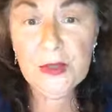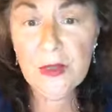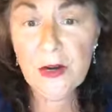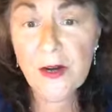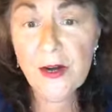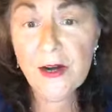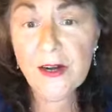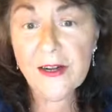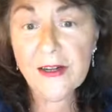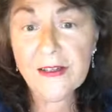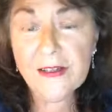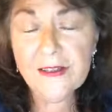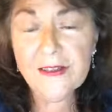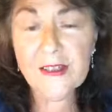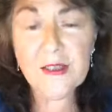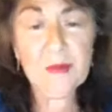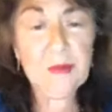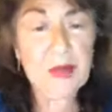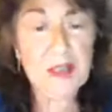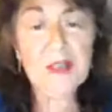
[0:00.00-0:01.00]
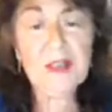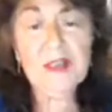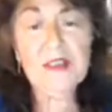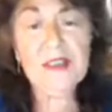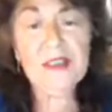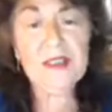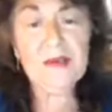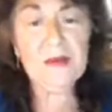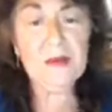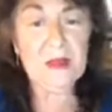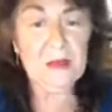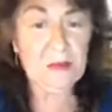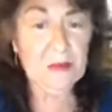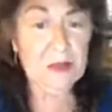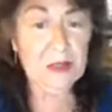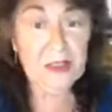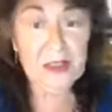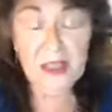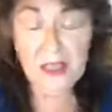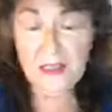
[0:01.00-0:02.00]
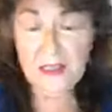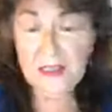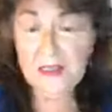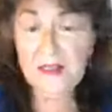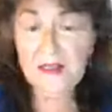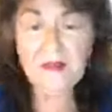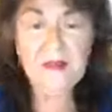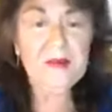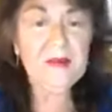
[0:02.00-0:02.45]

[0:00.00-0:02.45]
are, especially when we're just